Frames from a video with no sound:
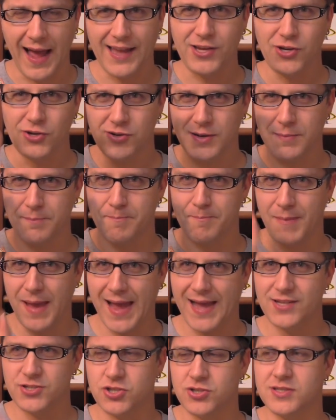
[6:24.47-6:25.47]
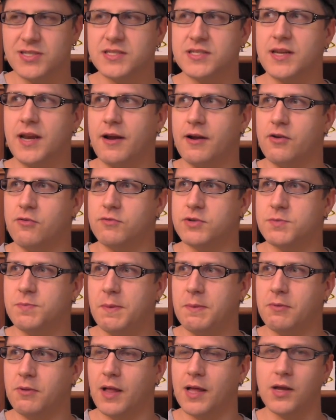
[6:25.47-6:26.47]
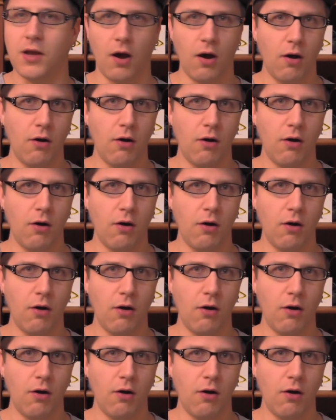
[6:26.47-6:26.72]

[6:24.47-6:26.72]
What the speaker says: I could imagine a scenario in which people are like,